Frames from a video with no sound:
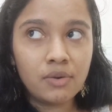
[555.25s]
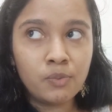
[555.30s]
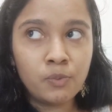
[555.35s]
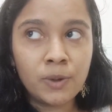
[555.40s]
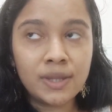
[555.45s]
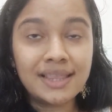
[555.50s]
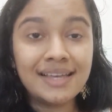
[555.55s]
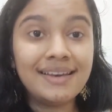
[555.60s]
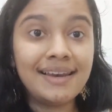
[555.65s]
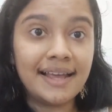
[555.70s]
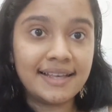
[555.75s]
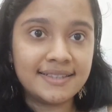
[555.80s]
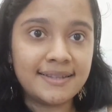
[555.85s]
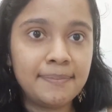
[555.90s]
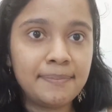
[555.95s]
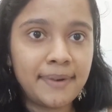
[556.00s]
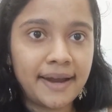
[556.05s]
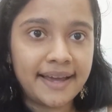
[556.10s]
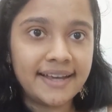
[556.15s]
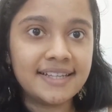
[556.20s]
with a lesser
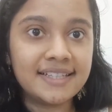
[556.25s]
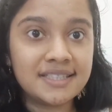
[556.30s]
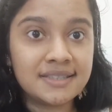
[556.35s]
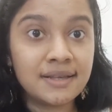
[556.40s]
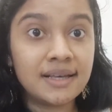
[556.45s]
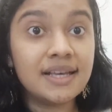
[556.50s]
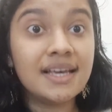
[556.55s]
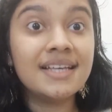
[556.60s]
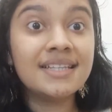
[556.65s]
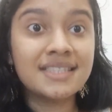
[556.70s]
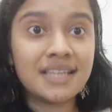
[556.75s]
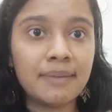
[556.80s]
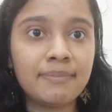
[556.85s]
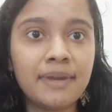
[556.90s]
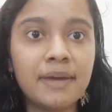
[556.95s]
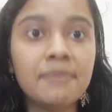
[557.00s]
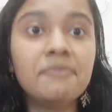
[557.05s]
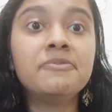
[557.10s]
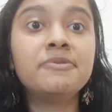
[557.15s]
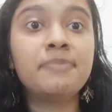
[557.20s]
price is
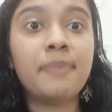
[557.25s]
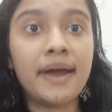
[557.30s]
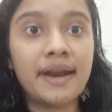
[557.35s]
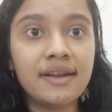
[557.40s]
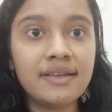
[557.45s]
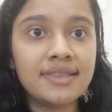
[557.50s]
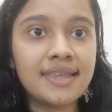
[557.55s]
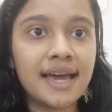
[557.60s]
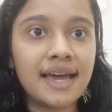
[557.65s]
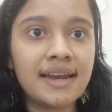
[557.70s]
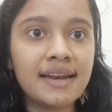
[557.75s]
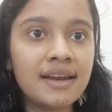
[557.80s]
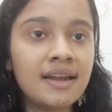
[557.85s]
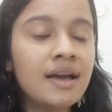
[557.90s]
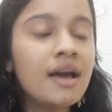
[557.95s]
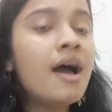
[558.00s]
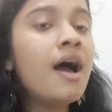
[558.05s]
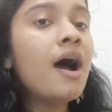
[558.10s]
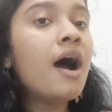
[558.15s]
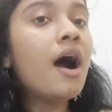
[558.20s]
sometimes better than
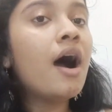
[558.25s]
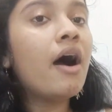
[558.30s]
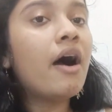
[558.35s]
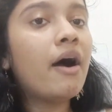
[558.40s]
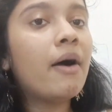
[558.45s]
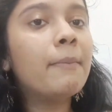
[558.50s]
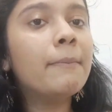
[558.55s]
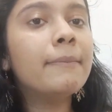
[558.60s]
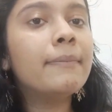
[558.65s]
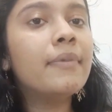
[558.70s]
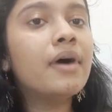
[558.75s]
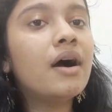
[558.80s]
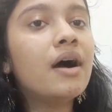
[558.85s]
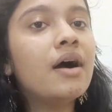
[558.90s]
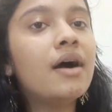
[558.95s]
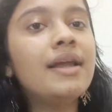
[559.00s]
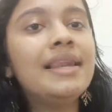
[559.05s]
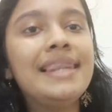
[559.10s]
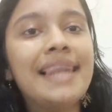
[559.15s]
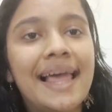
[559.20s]

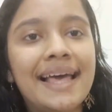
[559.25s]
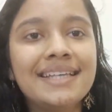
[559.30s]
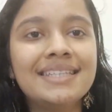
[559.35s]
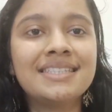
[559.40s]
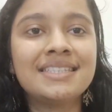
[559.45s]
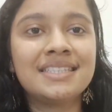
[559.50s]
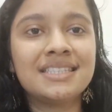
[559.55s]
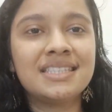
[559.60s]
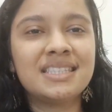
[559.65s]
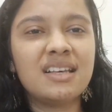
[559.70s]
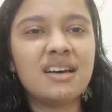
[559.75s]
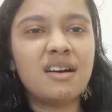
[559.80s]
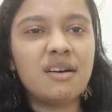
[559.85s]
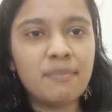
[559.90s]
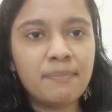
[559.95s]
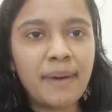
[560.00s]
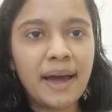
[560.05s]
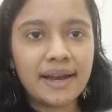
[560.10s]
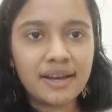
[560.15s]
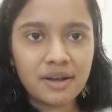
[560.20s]
a less
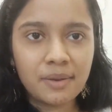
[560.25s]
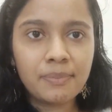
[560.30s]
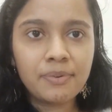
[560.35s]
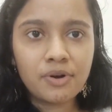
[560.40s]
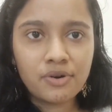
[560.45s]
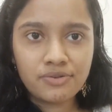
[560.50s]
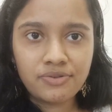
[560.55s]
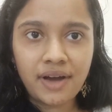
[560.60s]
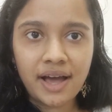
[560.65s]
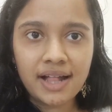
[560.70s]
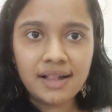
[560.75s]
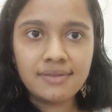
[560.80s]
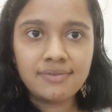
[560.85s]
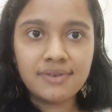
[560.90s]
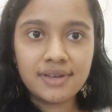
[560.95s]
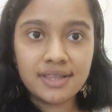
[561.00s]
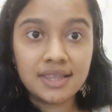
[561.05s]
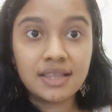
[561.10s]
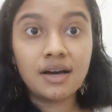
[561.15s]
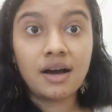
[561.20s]
better profile
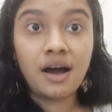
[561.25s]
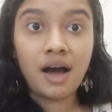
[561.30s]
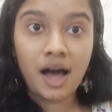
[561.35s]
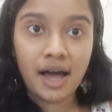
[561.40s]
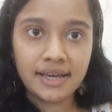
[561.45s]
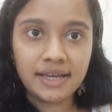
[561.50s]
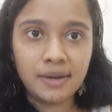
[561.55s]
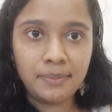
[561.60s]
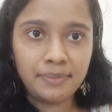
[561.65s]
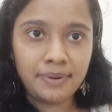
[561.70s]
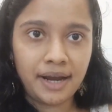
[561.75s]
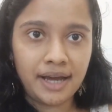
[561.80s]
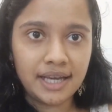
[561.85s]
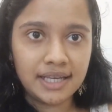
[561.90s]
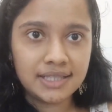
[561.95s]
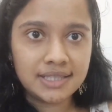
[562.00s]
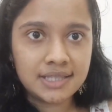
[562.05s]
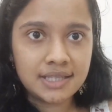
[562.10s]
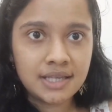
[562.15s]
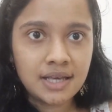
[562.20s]
with a higher
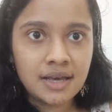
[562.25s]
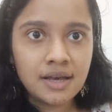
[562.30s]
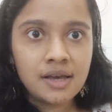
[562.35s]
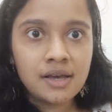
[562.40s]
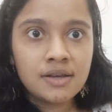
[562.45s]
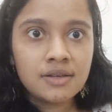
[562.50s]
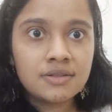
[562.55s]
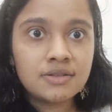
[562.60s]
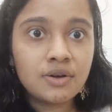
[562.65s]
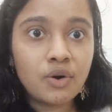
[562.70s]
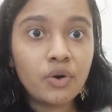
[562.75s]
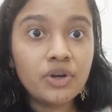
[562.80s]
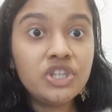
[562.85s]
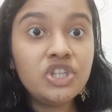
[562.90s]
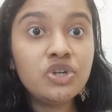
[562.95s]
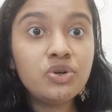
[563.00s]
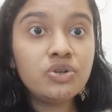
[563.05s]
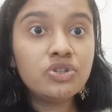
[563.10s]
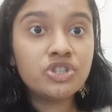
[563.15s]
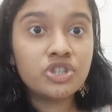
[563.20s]
price. So
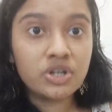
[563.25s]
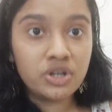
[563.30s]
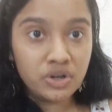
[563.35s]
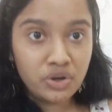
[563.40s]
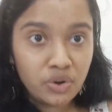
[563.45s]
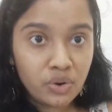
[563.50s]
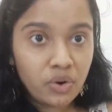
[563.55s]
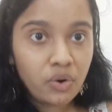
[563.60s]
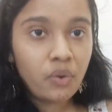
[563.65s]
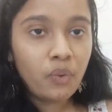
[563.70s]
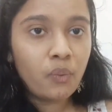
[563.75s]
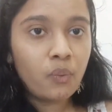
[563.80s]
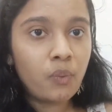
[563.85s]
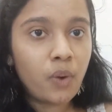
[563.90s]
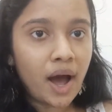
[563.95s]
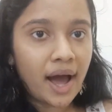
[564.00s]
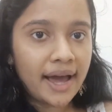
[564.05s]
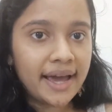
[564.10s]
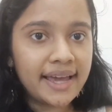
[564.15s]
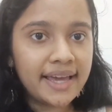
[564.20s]
you should know
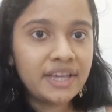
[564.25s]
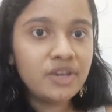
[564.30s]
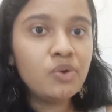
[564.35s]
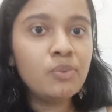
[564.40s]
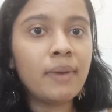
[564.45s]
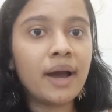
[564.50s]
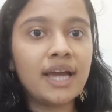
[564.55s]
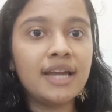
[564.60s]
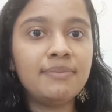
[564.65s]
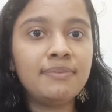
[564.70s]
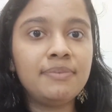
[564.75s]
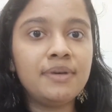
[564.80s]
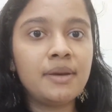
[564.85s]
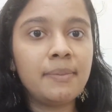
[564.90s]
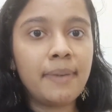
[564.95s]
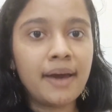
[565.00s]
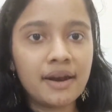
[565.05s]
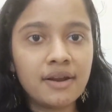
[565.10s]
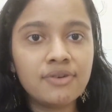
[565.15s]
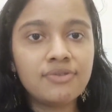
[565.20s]
why you might be a
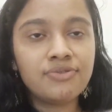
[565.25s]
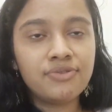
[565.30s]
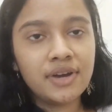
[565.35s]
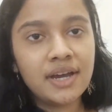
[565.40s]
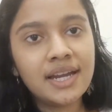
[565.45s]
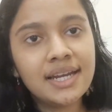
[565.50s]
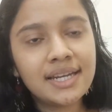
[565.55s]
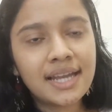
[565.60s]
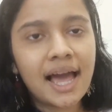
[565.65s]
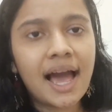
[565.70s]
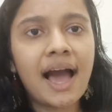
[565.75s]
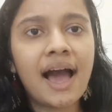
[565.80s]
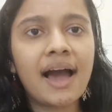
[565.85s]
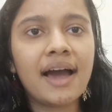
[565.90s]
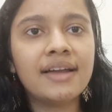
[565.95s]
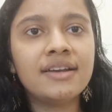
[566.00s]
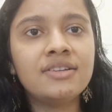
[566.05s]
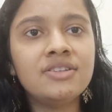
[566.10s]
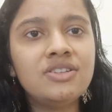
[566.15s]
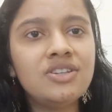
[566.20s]
better fit,
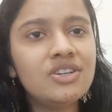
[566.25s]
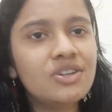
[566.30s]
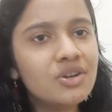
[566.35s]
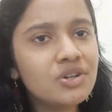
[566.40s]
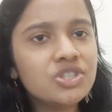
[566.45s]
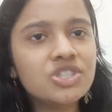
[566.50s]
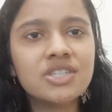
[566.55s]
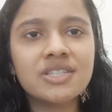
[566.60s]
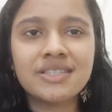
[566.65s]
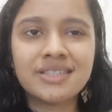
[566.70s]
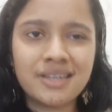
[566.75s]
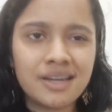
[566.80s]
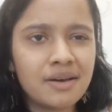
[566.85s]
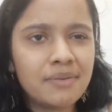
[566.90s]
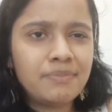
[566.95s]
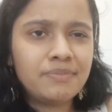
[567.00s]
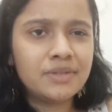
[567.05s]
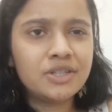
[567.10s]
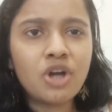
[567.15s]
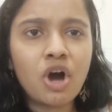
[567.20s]
and just
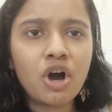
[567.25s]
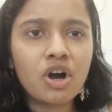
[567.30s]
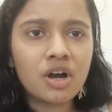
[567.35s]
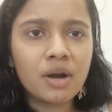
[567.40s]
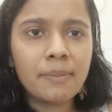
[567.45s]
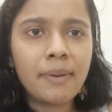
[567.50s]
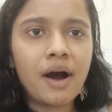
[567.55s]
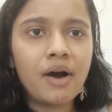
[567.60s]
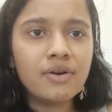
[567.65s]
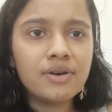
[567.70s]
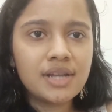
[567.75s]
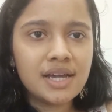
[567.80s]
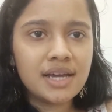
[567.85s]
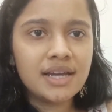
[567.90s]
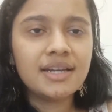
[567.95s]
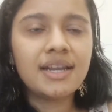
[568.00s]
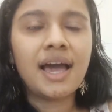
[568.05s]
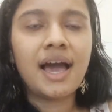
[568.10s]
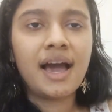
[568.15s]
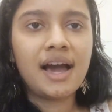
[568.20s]
talk about it,
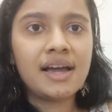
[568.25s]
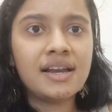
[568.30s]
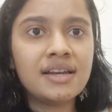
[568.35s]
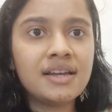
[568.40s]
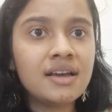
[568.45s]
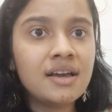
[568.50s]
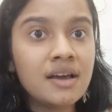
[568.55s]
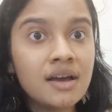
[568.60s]
and